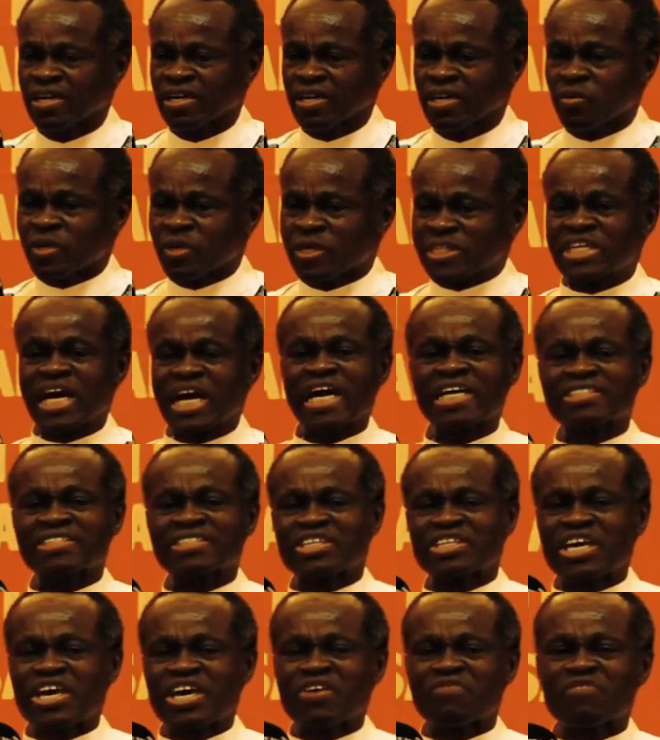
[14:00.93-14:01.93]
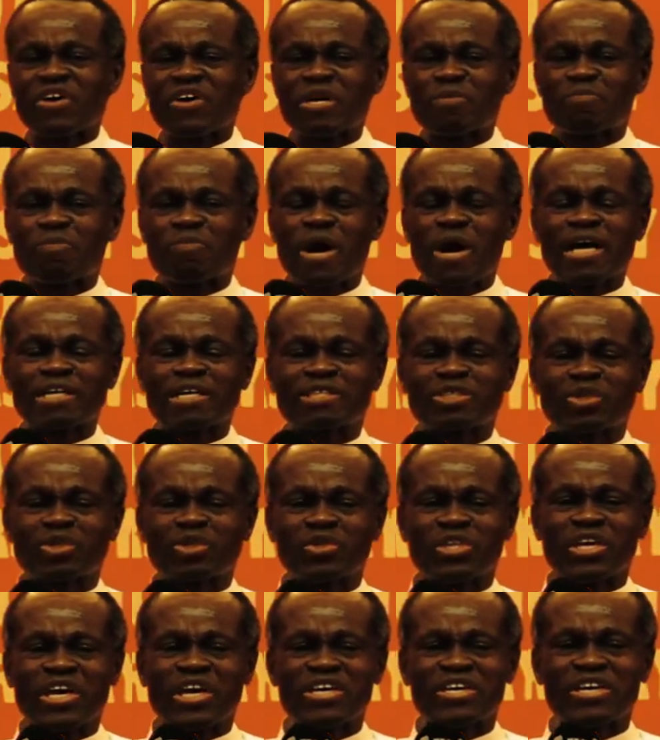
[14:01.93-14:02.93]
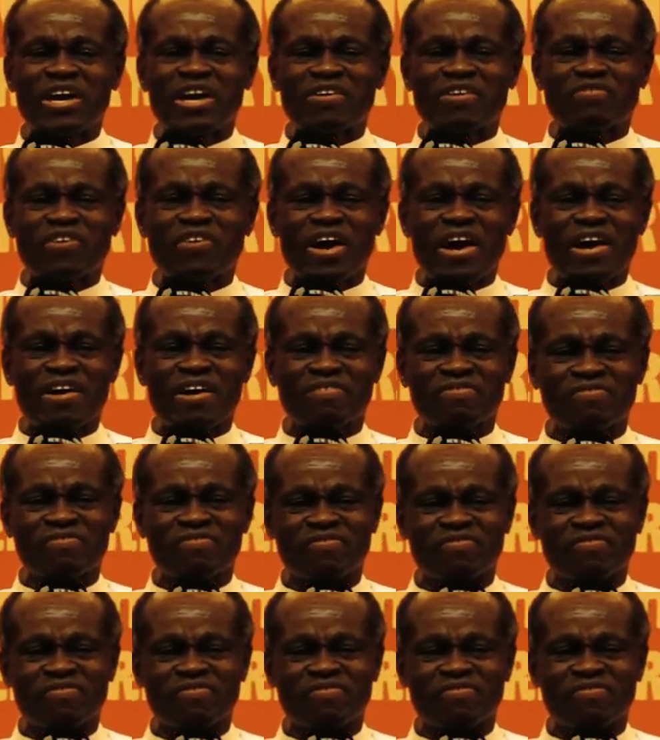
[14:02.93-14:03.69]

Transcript: which has given birth to the EFF,